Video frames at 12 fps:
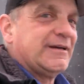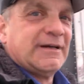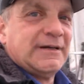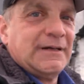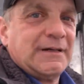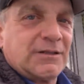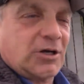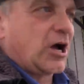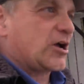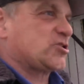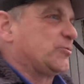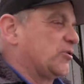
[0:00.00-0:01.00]
the
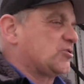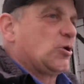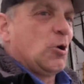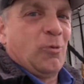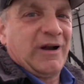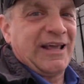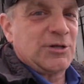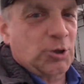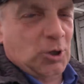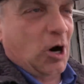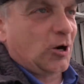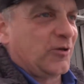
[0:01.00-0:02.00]
customers, want to get
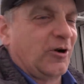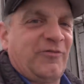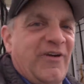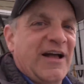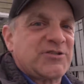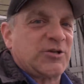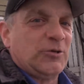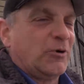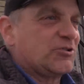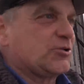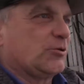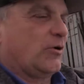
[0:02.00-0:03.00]
your car there fast, too.
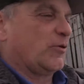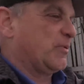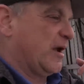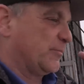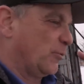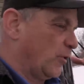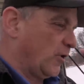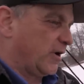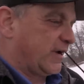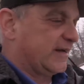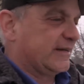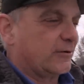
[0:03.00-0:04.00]
Once you do all the
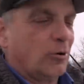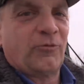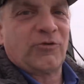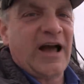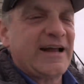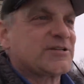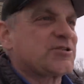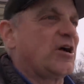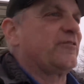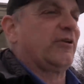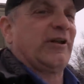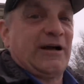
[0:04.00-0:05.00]
paperwork and your overnight and
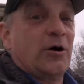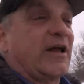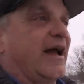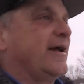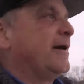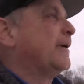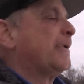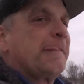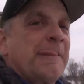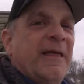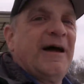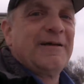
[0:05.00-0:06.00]
stuff, you're like, okay.
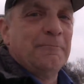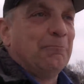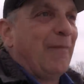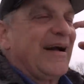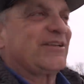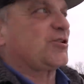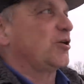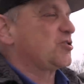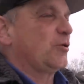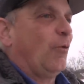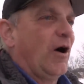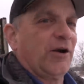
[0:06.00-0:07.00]
Mind
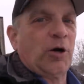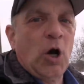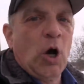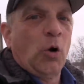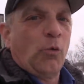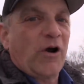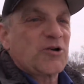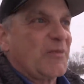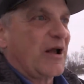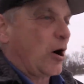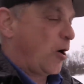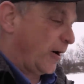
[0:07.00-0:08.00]
starts to wander. Where's
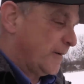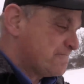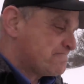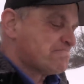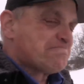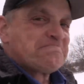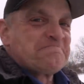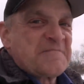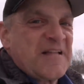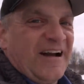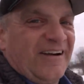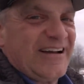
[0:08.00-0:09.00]
my car?
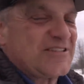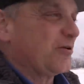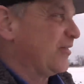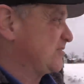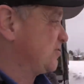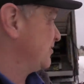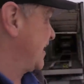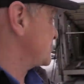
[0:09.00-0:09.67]
All right, so that's good.